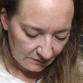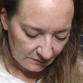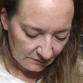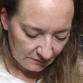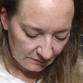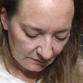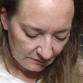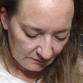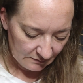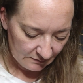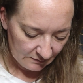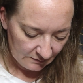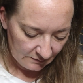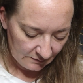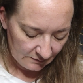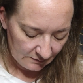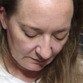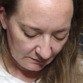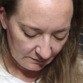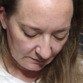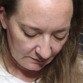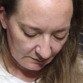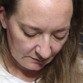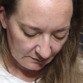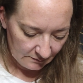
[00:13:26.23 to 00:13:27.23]

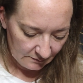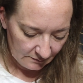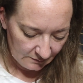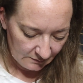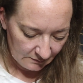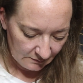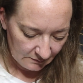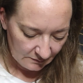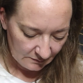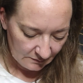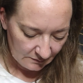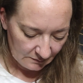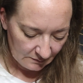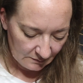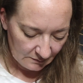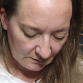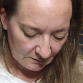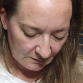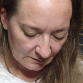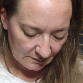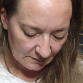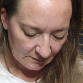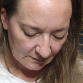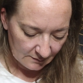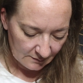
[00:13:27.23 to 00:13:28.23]

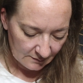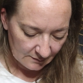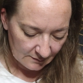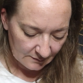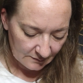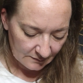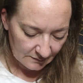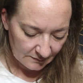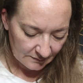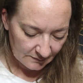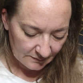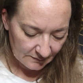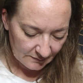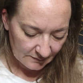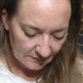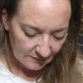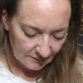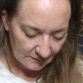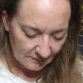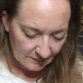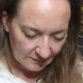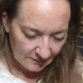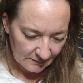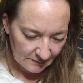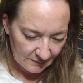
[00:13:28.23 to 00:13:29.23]

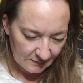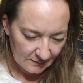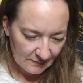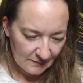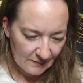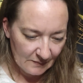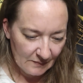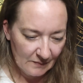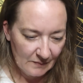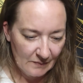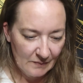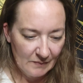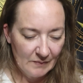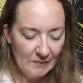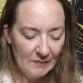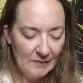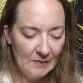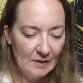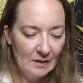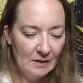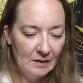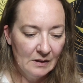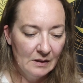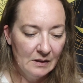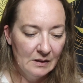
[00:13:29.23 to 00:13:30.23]

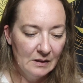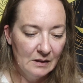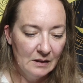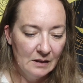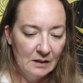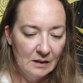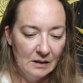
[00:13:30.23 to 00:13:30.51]
(no one is talking)